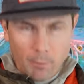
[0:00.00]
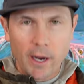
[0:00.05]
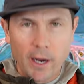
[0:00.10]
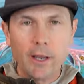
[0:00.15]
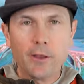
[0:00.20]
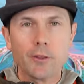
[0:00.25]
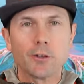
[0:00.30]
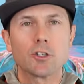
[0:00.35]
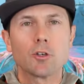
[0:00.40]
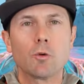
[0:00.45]

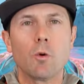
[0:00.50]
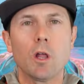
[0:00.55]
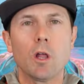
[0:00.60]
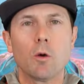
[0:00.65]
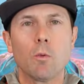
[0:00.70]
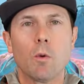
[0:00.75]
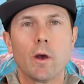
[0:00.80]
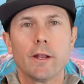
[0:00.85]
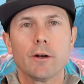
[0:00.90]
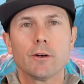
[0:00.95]
my other
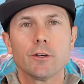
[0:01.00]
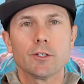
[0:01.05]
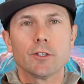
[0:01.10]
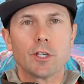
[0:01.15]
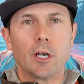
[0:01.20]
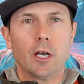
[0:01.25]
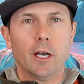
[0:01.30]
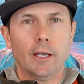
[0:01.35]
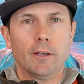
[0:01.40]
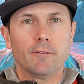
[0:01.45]
Skwala
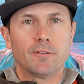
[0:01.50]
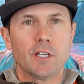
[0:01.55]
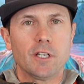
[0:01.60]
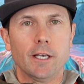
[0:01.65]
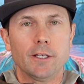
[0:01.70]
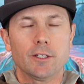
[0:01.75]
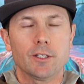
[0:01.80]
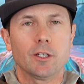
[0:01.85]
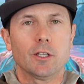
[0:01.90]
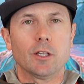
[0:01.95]
waders, I have
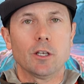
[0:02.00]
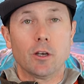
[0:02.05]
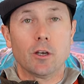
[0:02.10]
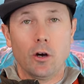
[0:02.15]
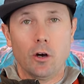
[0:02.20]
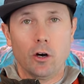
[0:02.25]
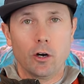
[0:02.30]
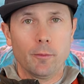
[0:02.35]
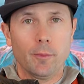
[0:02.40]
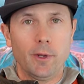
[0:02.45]
tested the
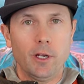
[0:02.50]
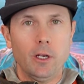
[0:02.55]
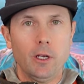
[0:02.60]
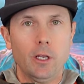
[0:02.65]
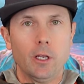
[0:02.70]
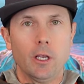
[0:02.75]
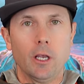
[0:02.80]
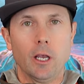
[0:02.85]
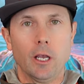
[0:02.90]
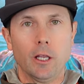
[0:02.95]
carbon
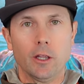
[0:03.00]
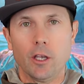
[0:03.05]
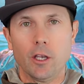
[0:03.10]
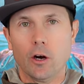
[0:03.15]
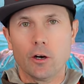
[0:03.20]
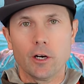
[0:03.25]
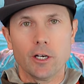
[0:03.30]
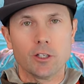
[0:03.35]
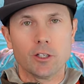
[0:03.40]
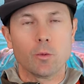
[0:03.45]
and the
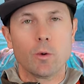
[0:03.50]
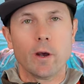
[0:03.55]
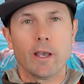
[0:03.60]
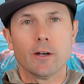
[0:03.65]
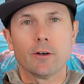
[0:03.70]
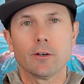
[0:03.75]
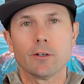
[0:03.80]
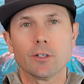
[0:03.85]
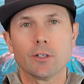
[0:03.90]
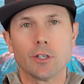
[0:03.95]
RS
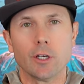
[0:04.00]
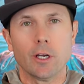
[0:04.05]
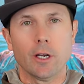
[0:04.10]
waders,